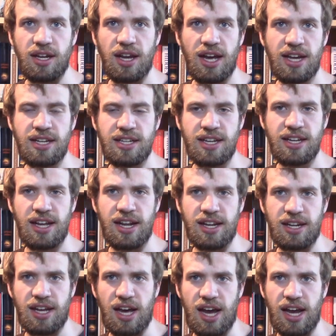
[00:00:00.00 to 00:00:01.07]

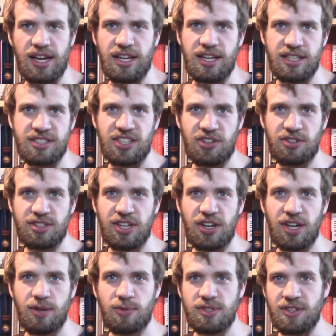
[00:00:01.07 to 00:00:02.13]
1989,
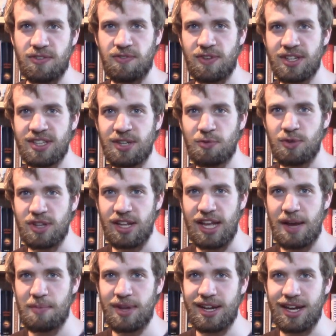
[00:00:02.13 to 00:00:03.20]
Secretariat was afflicted with
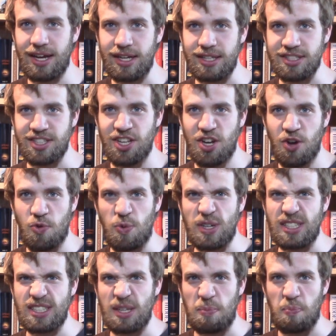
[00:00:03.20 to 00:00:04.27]
laminitis, which
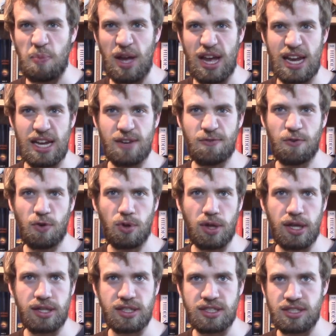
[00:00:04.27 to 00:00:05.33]
is a painful
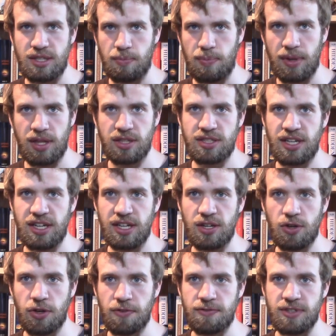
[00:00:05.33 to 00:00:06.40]
and debilitating
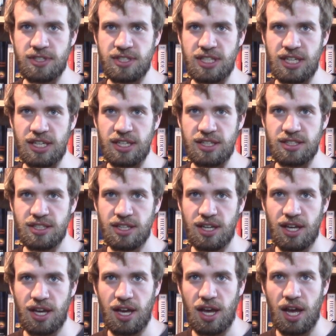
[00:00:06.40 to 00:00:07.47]
hoof disease.
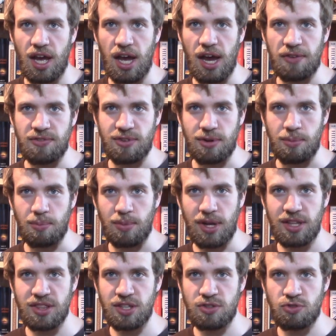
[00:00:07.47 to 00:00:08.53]
After a
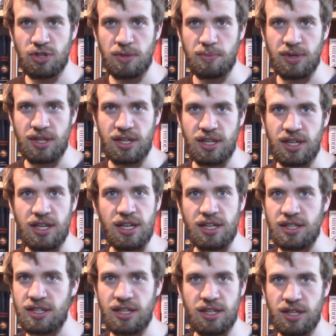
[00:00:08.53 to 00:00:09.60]
month of treatment, he
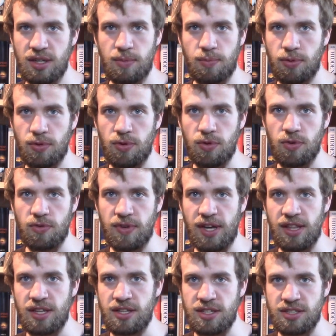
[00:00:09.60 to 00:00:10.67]
didn't improve,
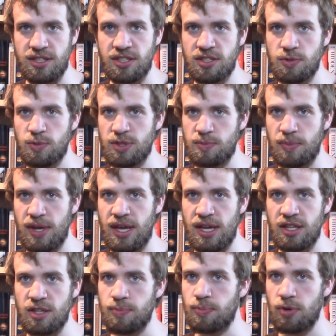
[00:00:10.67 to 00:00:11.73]
and the decision was
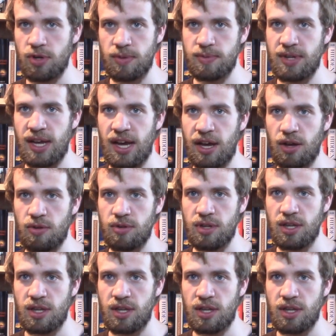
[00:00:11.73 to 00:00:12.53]
made to put him down.